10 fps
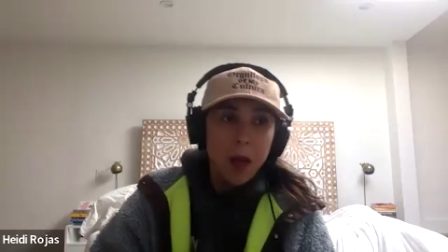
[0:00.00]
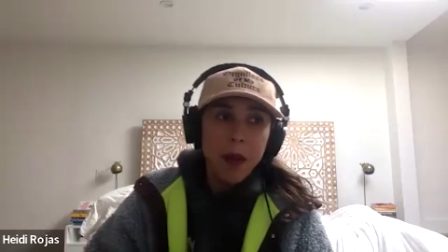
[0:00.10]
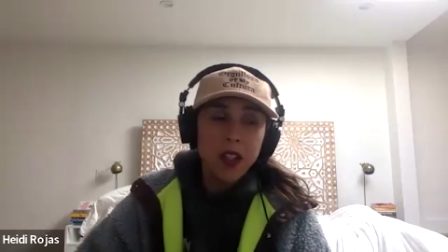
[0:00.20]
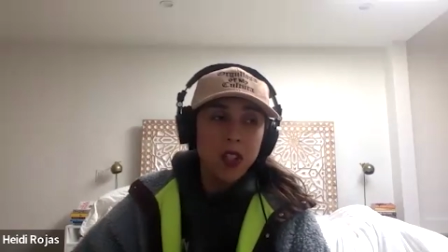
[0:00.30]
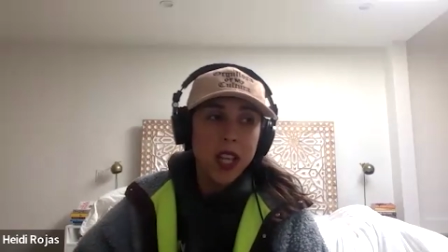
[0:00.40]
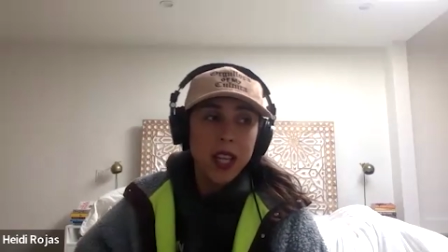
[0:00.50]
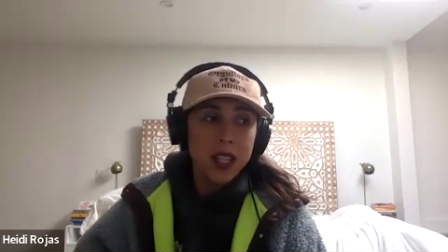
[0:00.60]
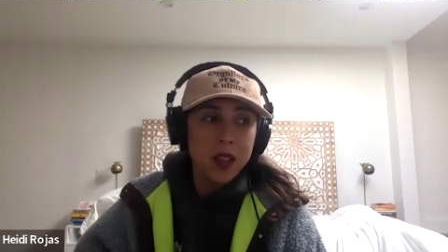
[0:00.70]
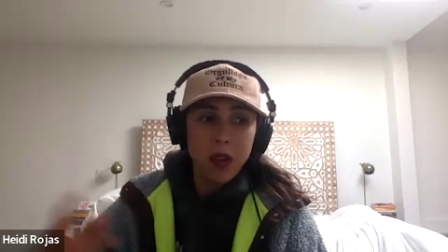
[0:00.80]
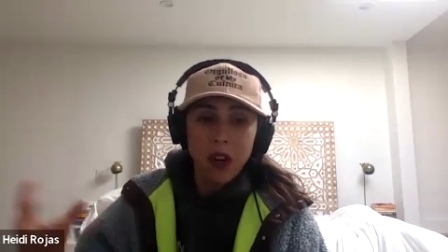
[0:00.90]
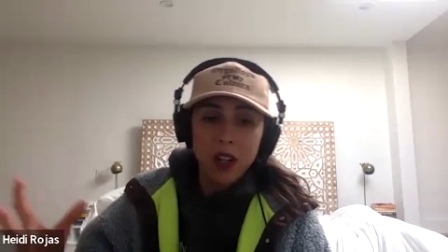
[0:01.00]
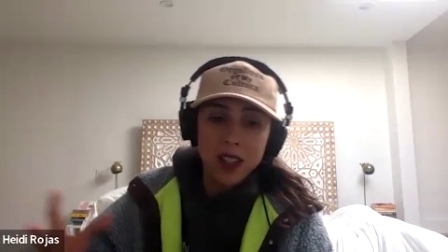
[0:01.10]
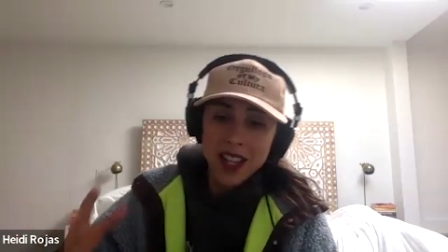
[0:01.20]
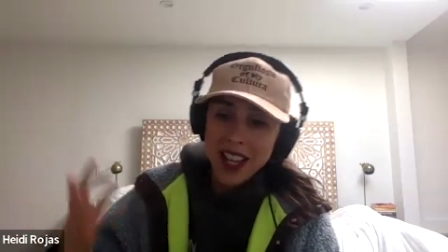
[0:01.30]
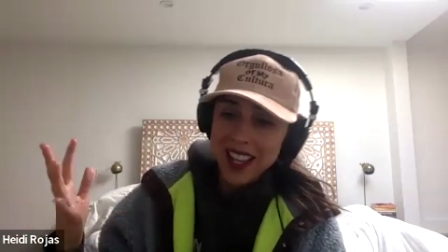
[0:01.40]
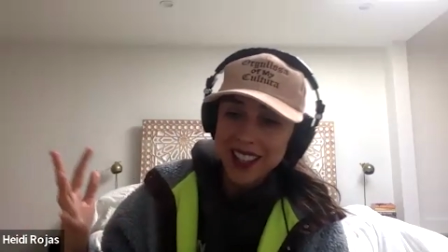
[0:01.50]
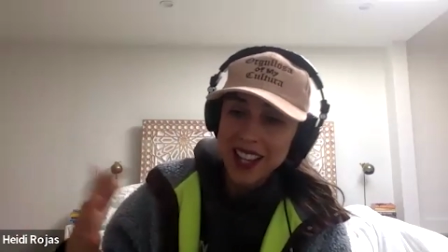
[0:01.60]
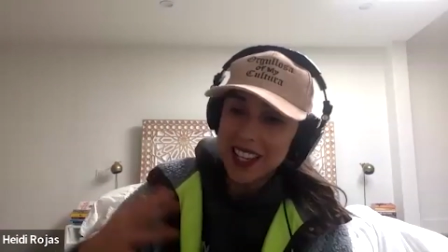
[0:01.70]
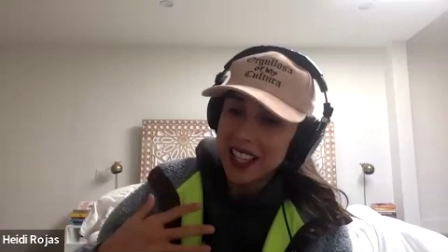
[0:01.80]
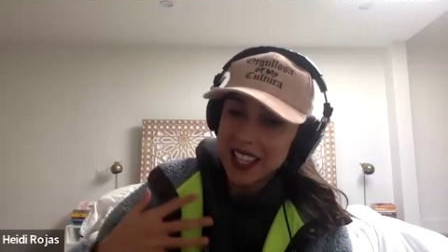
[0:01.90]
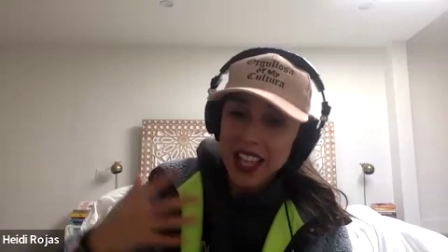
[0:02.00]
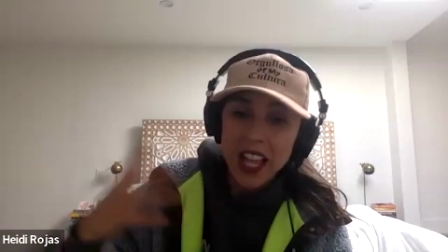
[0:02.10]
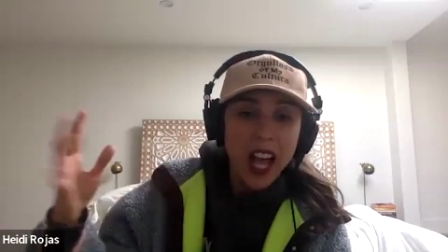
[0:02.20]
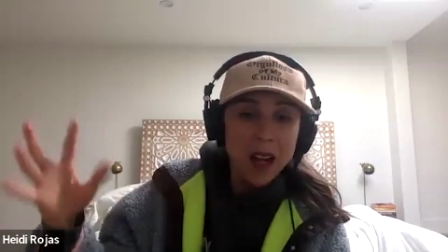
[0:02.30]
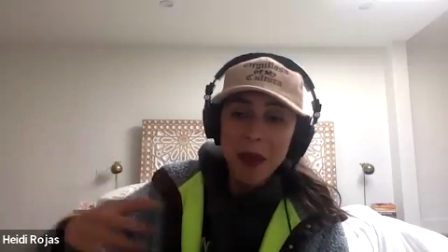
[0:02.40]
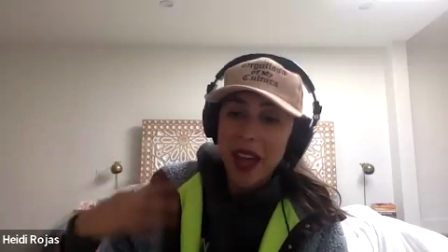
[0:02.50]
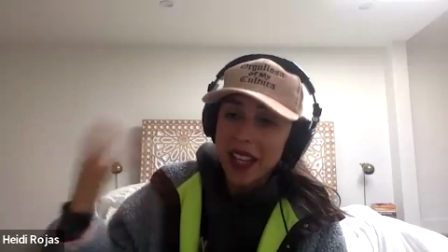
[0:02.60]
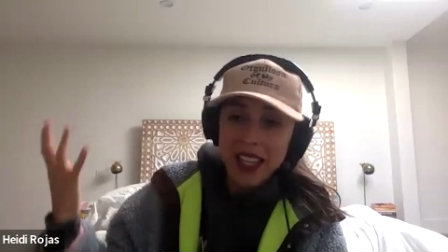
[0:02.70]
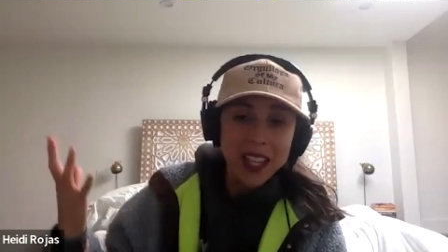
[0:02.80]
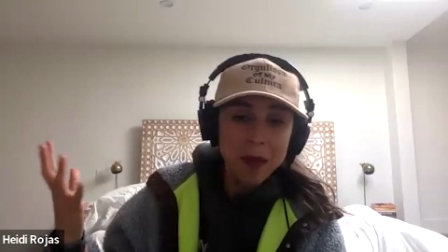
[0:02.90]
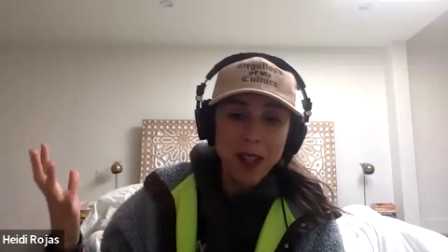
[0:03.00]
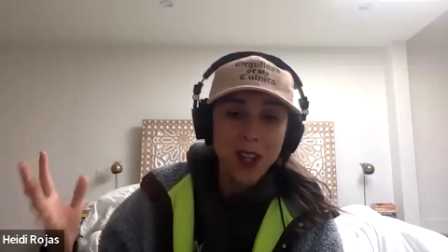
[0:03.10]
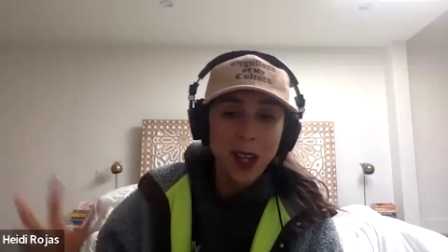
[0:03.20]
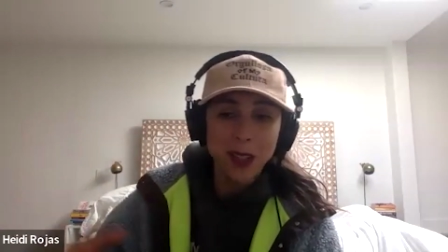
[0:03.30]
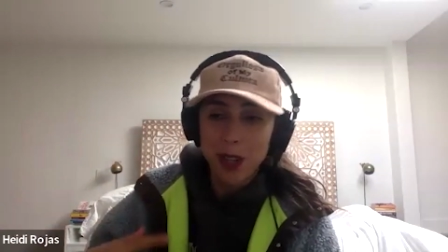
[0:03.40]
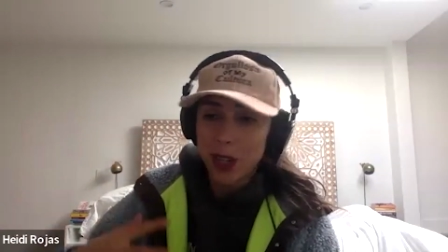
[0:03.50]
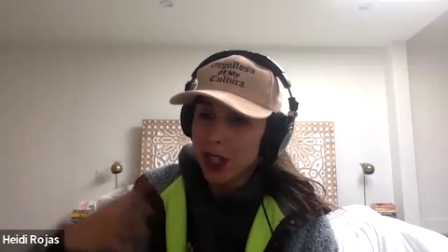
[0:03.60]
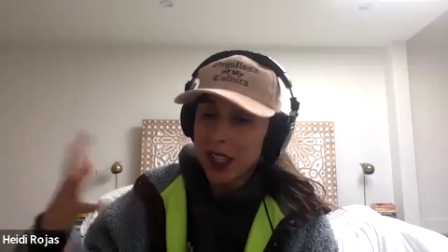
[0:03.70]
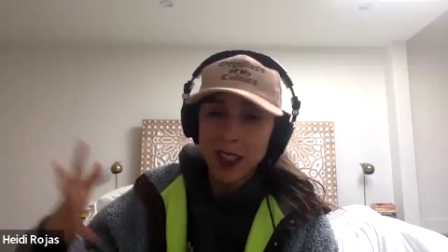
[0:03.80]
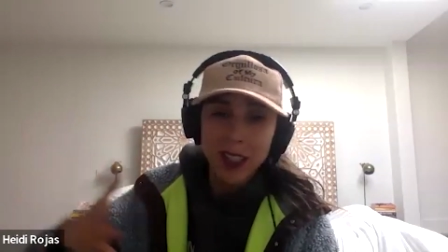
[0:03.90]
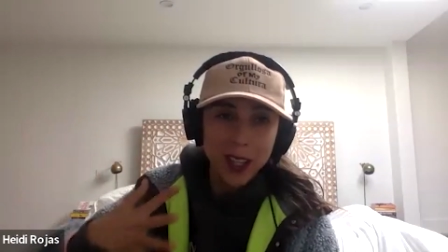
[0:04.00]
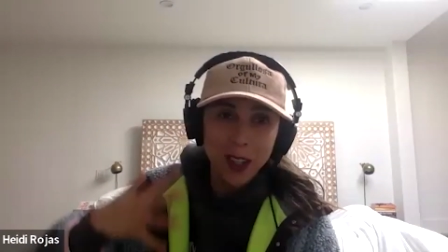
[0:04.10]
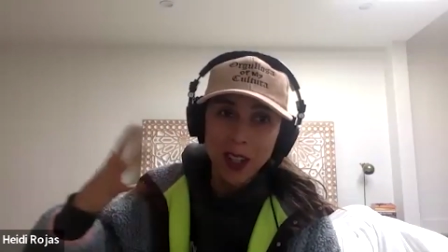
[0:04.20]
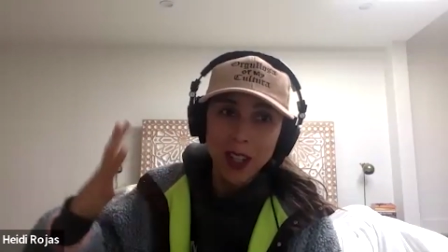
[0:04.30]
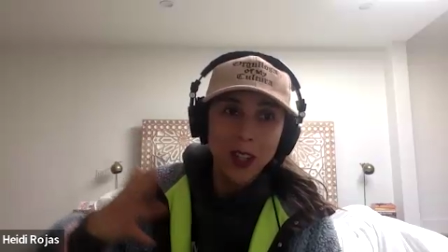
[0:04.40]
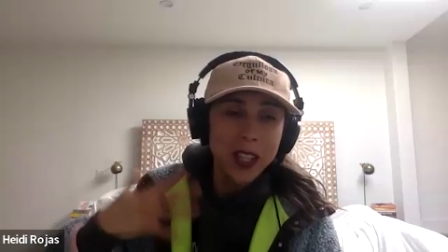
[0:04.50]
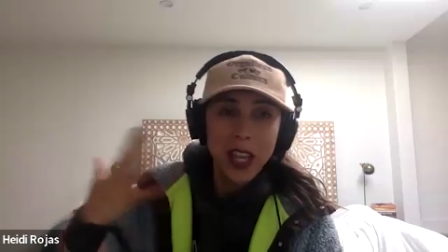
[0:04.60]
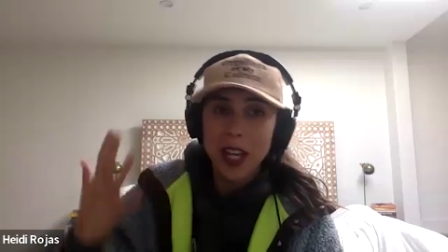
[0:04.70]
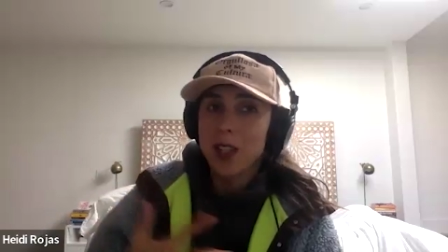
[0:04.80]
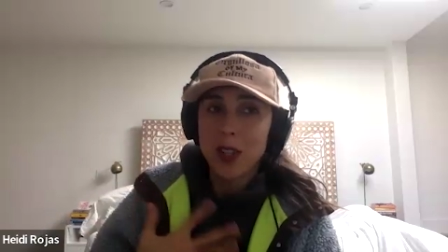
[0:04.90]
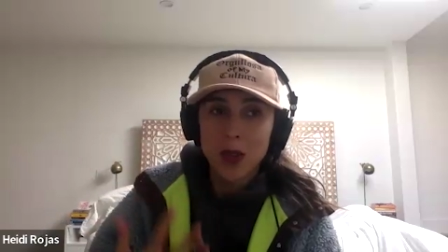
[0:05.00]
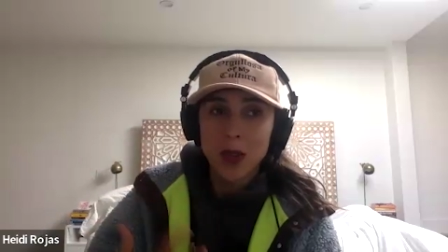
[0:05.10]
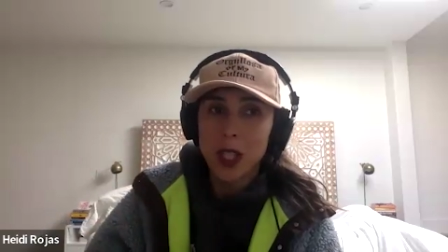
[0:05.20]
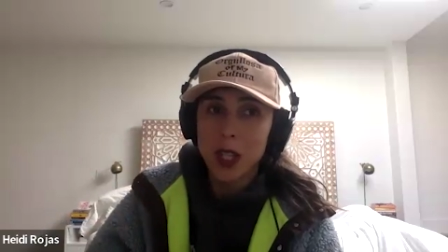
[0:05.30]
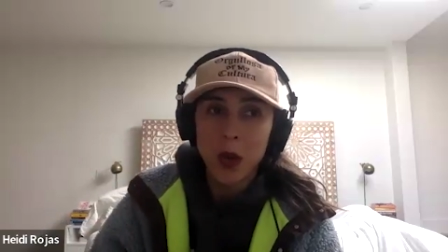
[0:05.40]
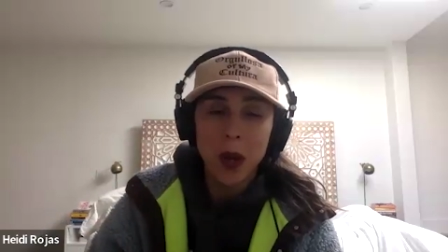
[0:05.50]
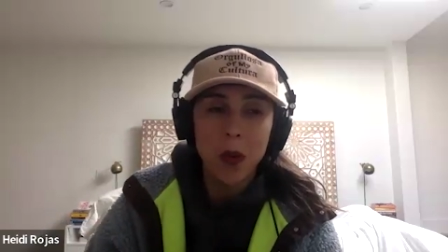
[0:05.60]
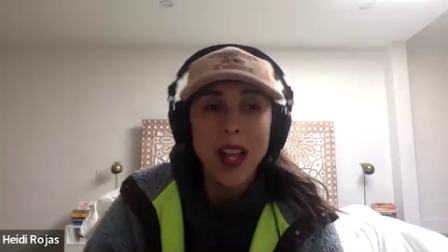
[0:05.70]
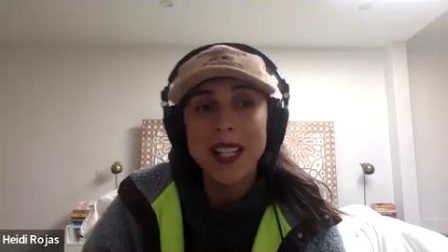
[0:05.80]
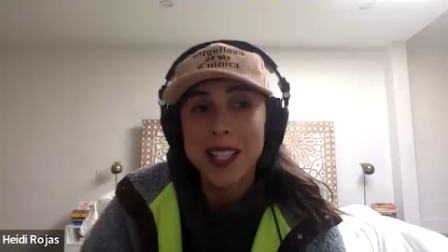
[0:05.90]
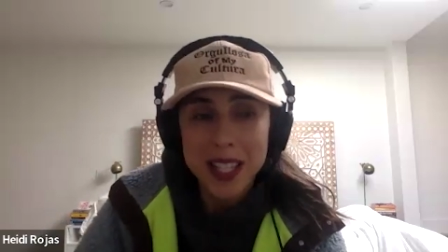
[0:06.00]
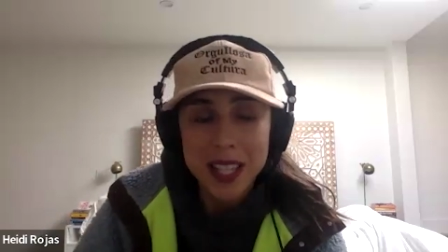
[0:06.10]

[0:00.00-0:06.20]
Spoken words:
much as far as unpacking my childhood or healing or, getting to know really who I was.